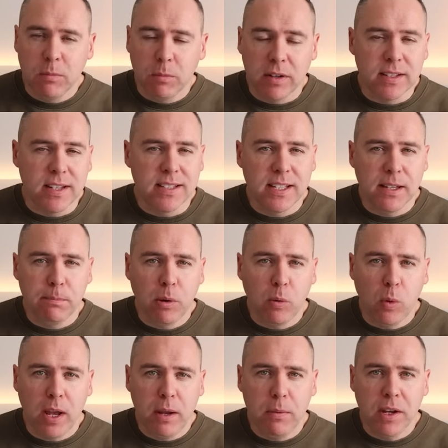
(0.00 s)
Well, there's a simple
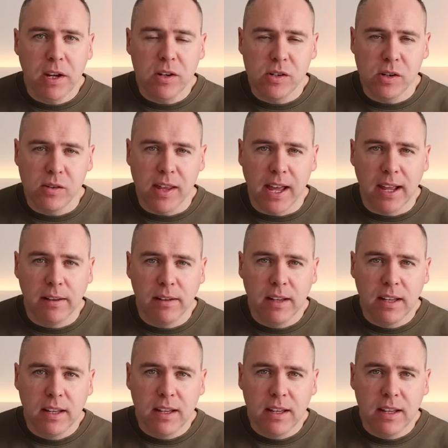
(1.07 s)
way we can do that.